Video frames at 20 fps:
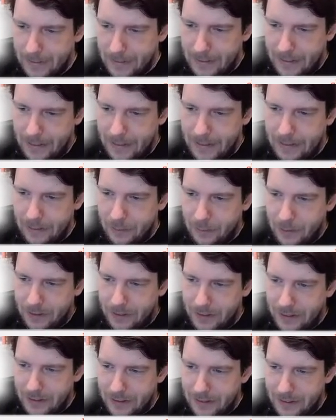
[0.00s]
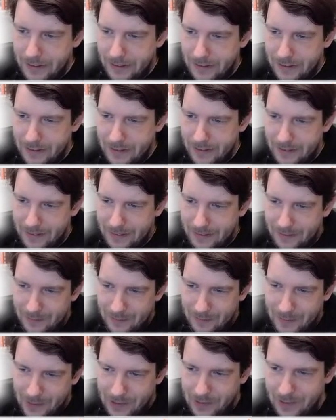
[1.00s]
And within,
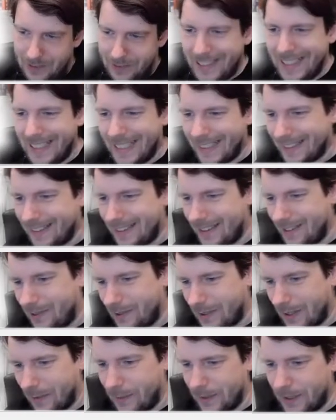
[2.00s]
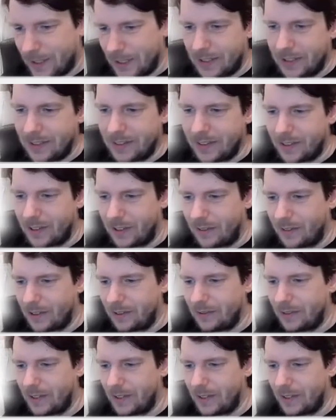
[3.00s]
or next to application servers,